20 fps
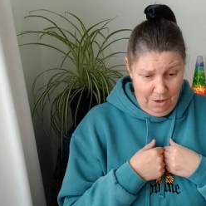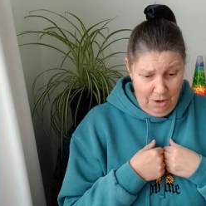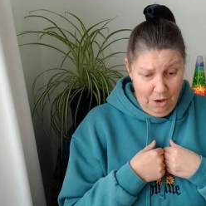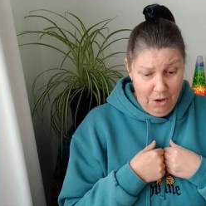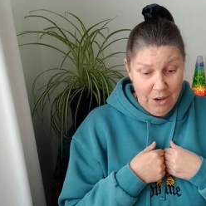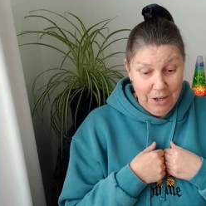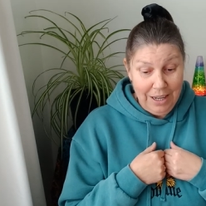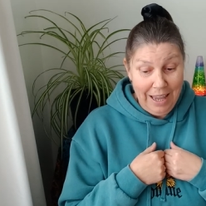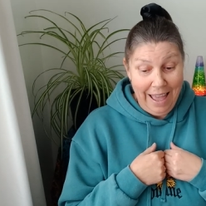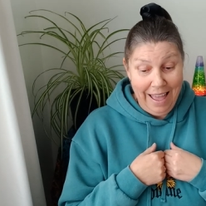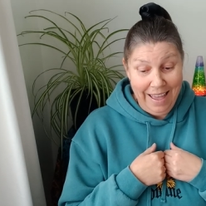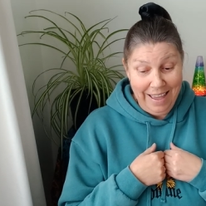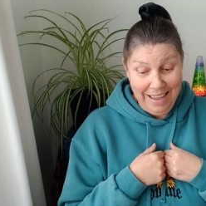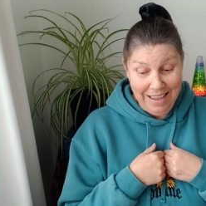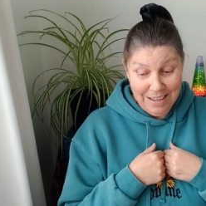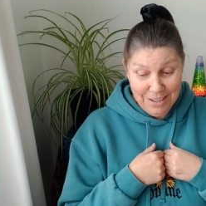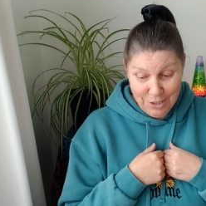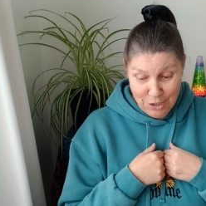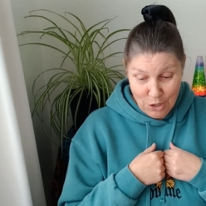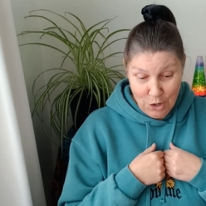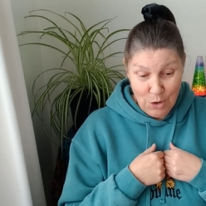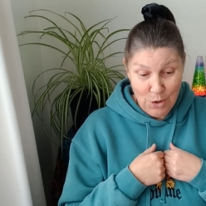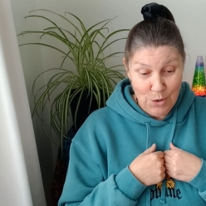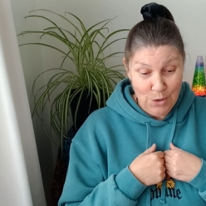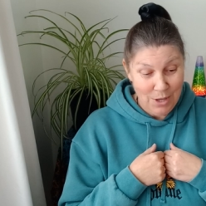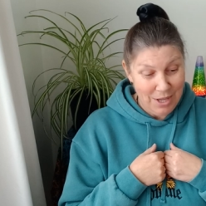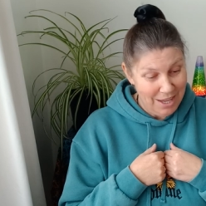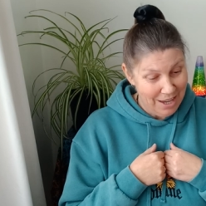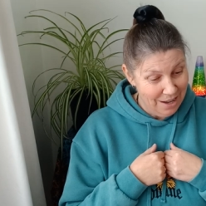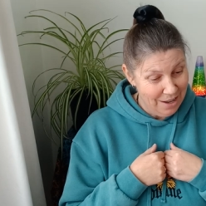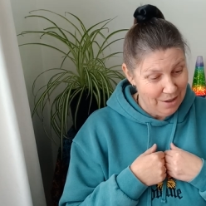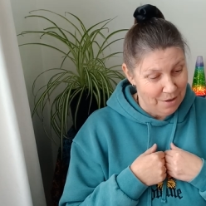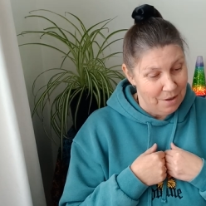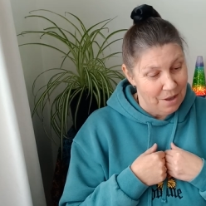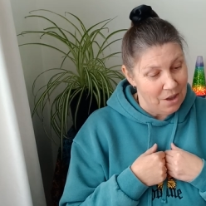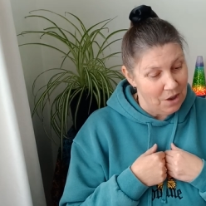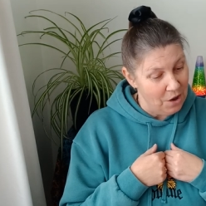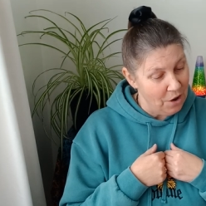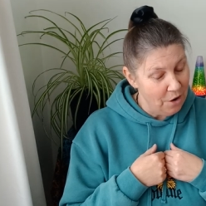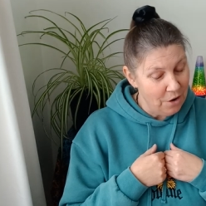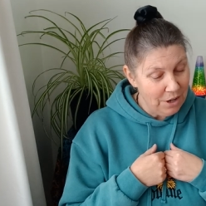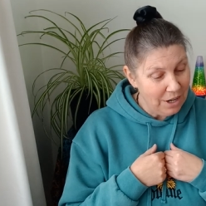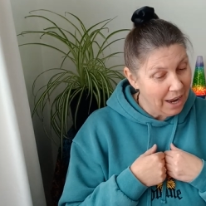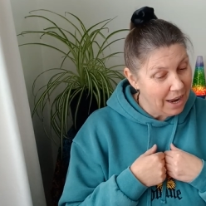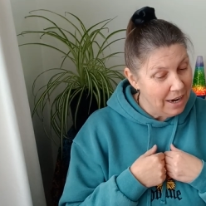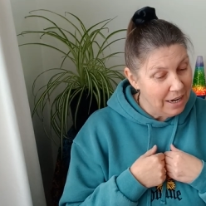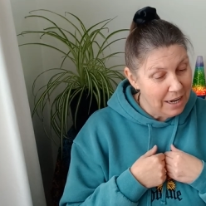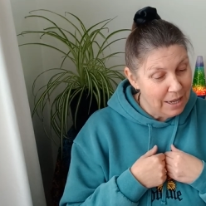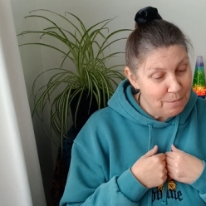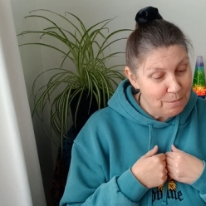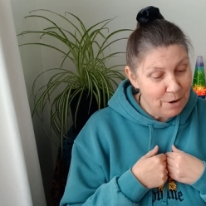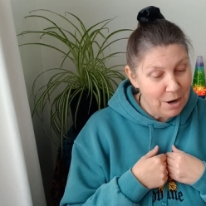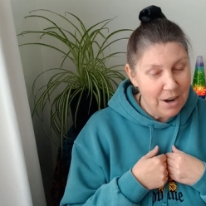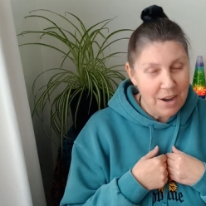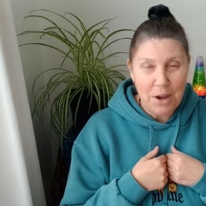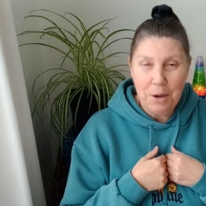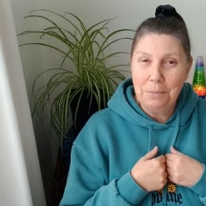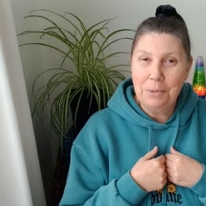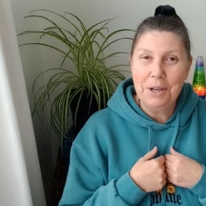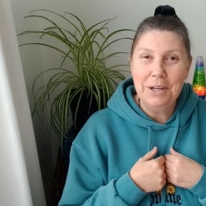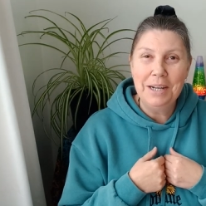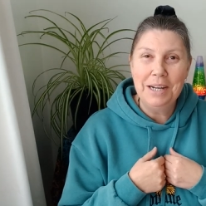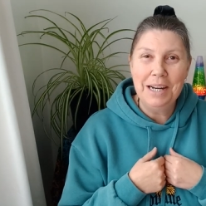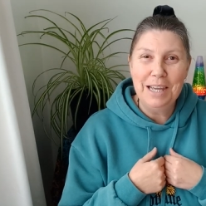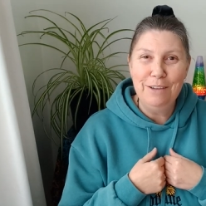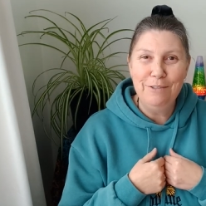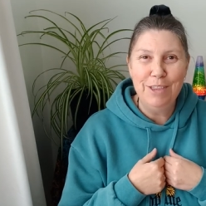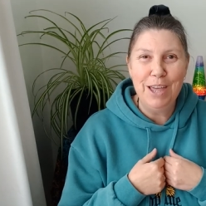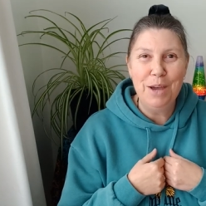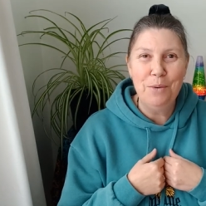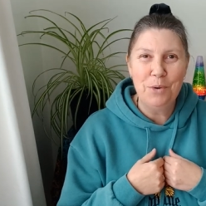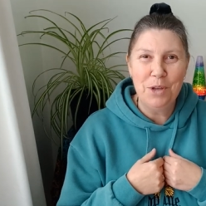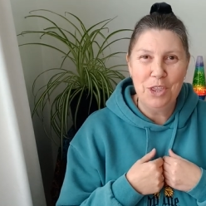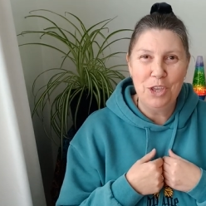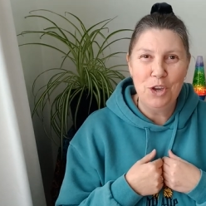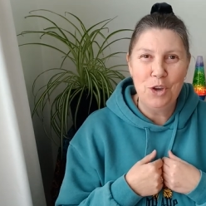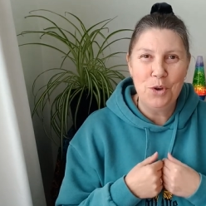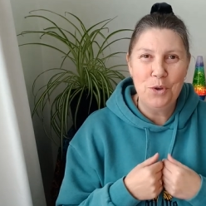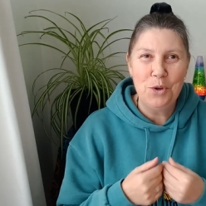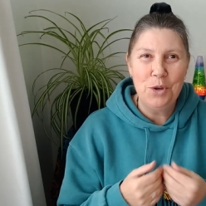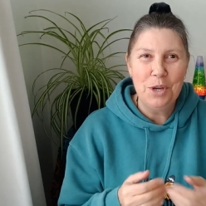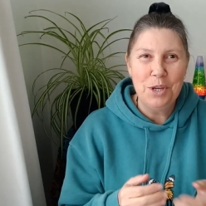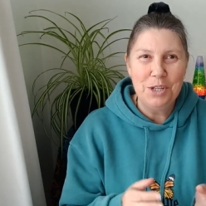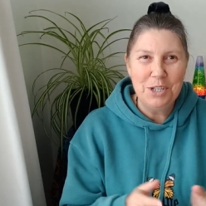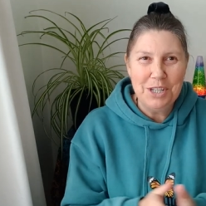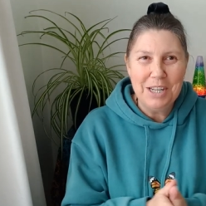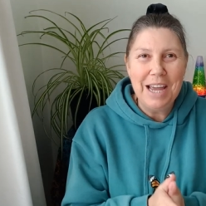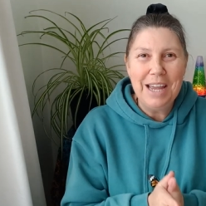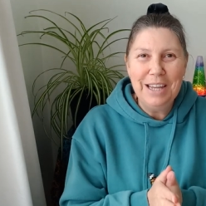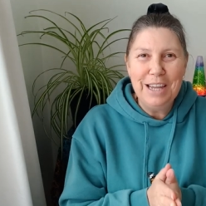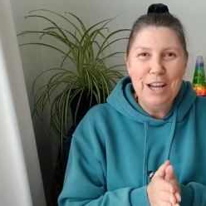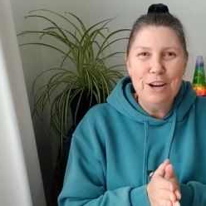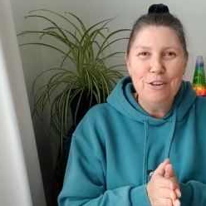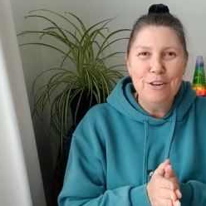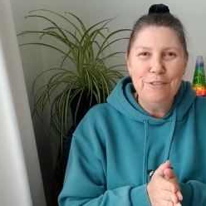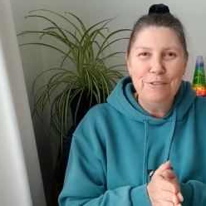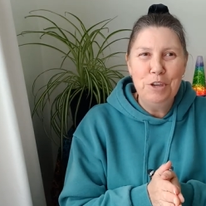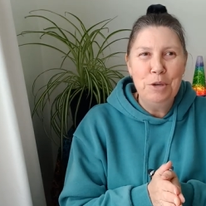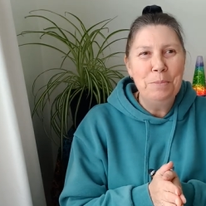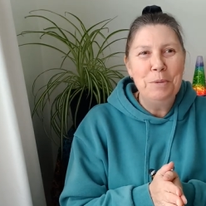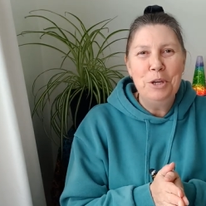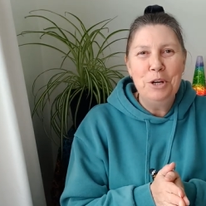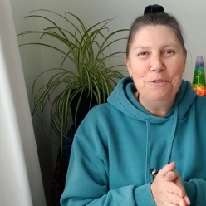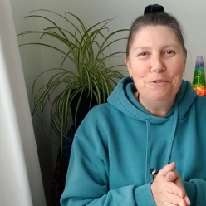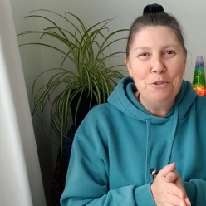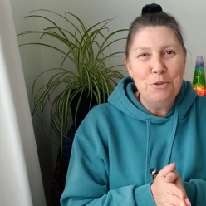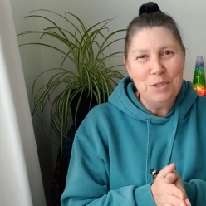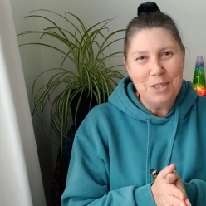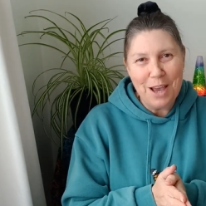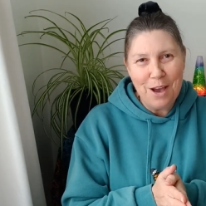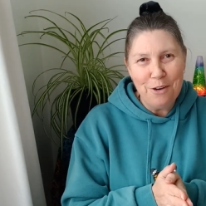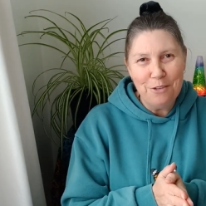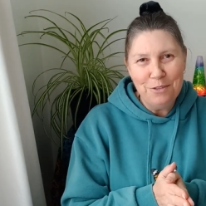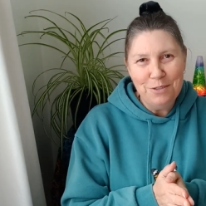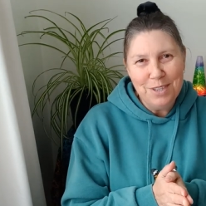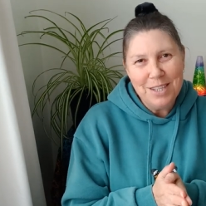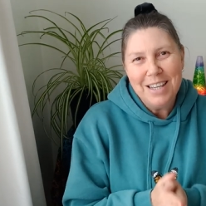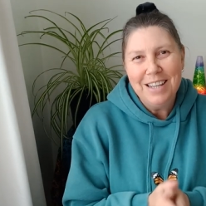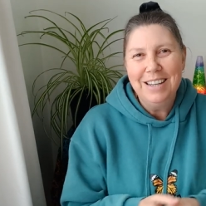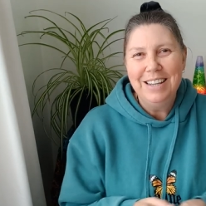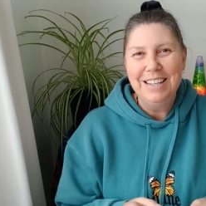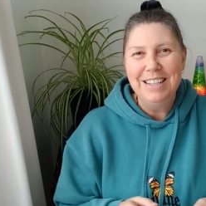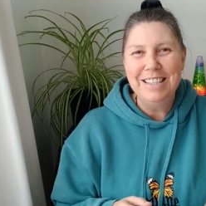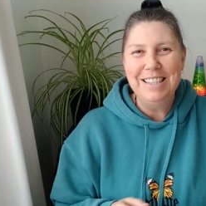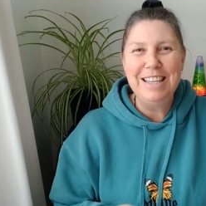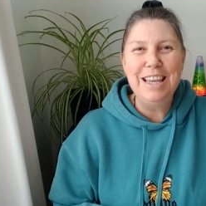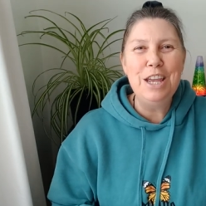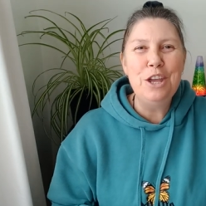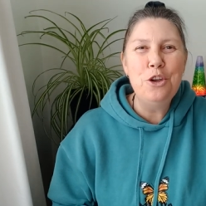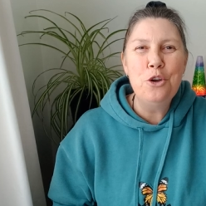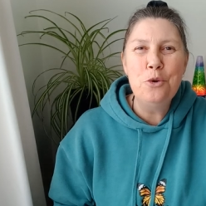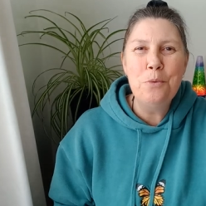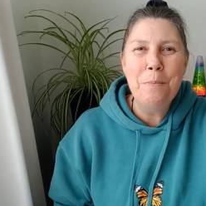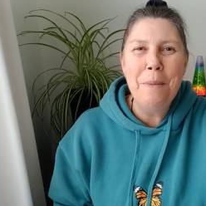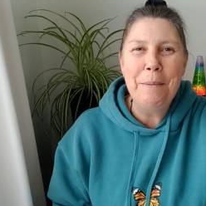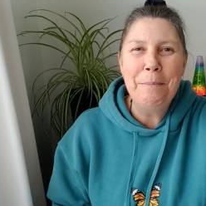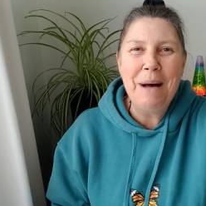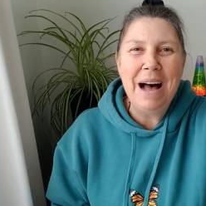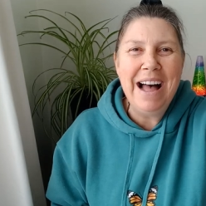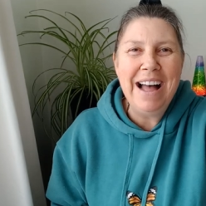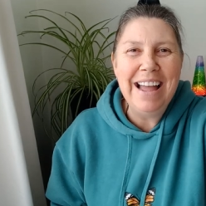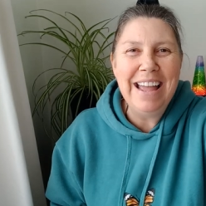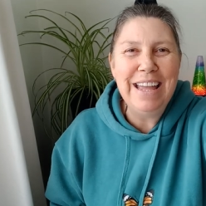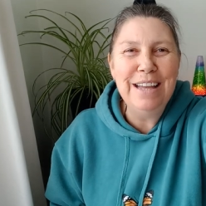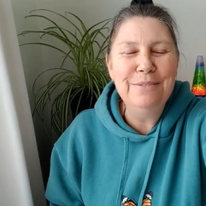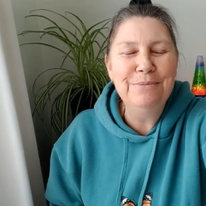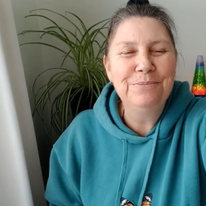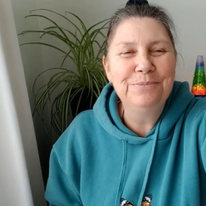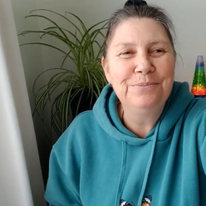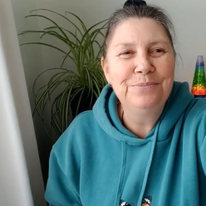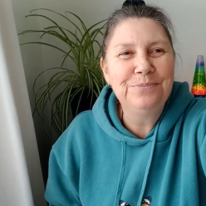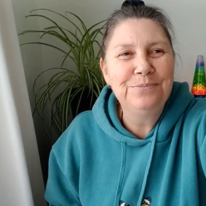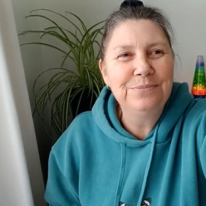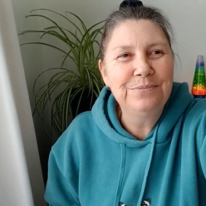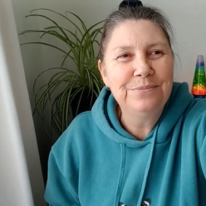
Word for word: Okay, so yeah. Okay, Libra, I'm going to leave that with you. Take care of your beautiful selves. See you. Bye-bye.